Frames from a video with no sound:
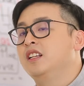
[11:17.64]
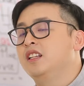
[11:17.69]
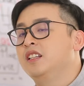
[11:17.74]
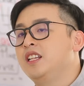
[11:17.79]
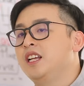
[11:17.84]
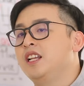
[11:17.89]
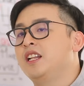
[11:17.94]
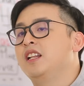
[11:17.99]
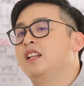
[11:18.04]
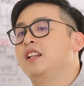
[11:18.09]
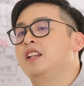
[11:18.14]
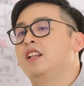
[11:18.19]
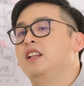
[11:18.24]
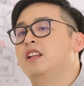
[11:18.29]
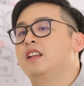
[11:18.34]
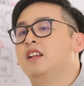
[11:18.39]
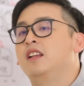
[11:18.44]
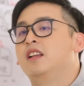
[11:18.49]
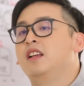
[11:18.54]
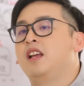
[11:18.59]
that
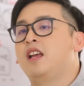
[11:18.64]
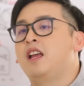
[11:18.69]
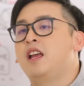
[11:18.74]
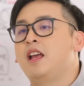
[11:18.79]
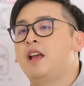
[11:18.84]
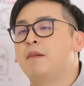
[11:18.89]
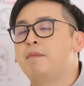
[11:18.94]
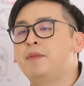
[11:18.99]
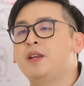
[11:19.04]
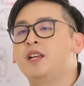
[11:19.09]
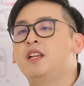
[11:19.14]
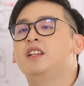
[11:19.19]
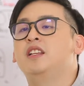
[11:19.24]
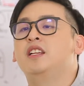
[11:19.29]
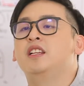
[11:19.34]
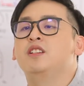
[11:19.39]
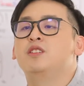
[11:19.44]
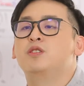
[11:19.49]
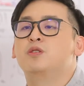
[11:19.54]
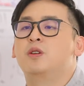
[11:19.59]
happen
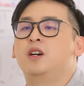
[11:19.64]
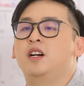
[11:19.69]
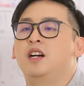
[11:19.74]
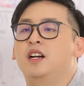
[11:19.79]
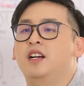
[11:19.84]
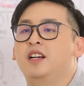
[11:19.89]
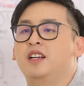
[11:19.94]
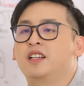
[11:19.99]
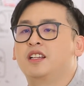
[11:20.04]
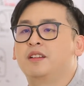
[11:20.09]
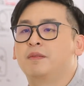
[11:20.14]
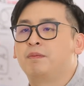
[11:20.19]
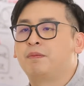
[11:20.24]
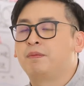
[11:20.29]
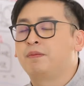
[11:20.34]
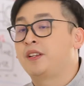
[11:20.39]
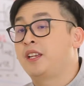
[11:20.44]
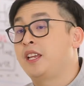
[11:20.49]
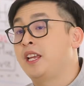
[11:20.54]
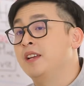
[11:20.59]
in your
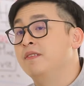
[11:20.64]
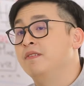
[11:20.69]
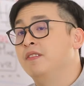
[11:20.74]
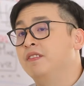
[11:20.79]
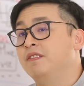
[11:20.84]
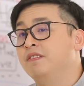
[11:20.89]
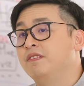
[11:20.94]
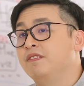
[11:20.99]
game.